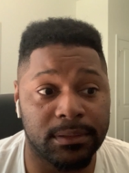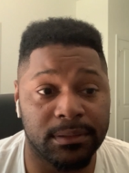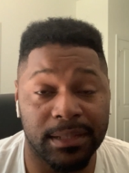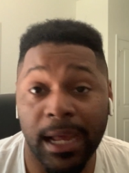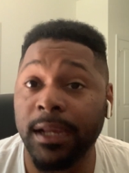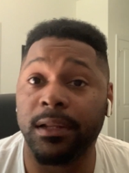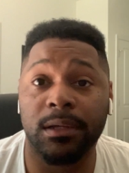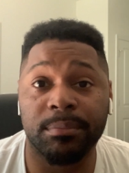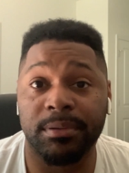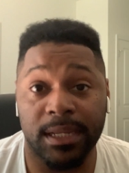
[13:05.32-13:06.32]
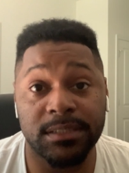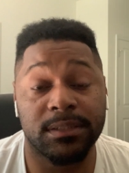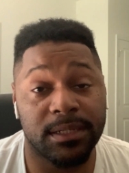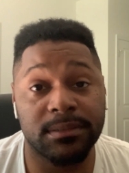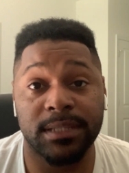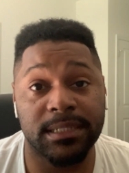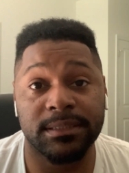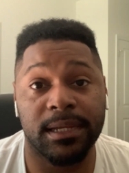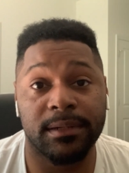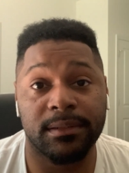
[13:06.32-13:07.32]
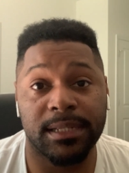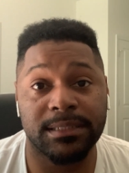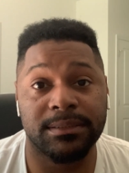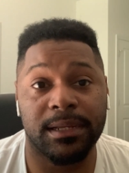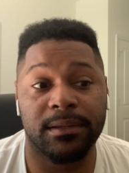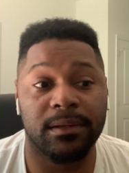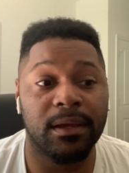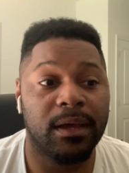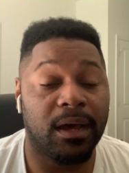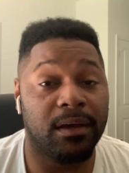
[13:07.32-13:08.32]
lineup. That's that's that's not a, that's not a,